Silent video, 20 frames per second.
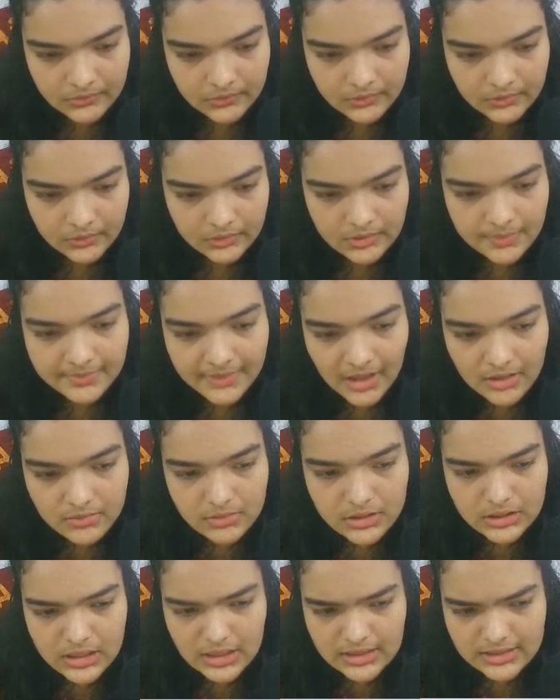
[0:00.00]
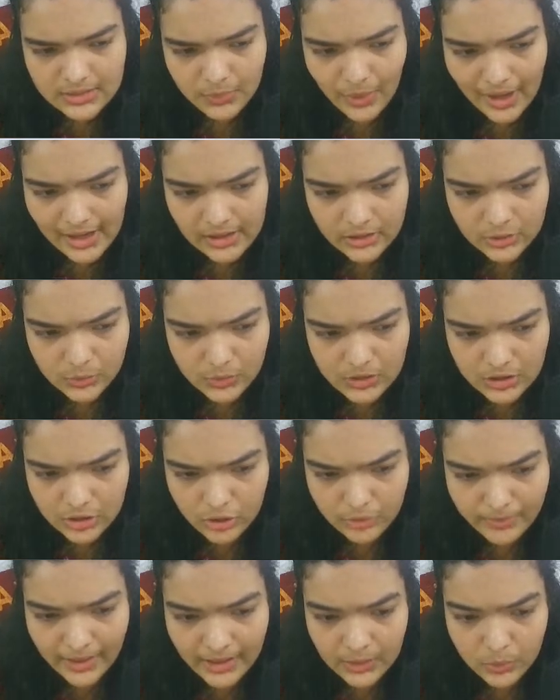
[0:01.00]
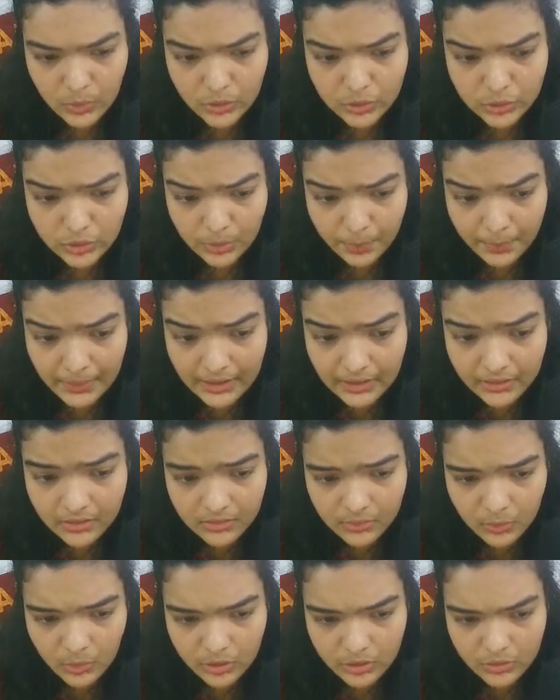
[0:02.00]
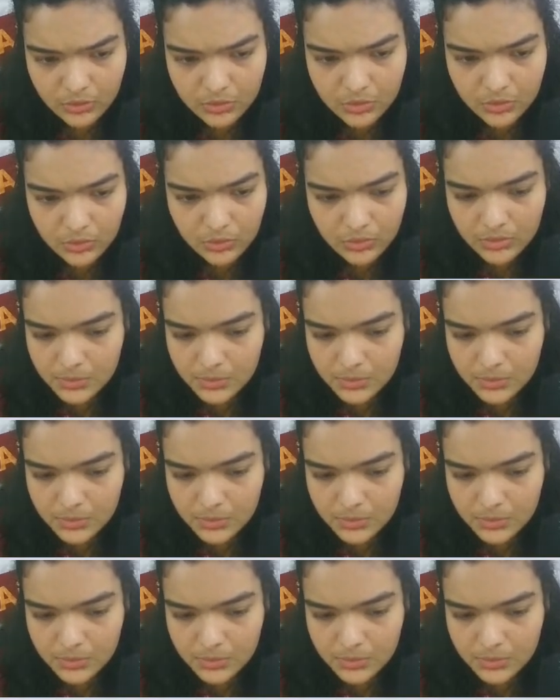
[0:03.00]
Sometimes it takes a while to work. You might want to repeat what you do.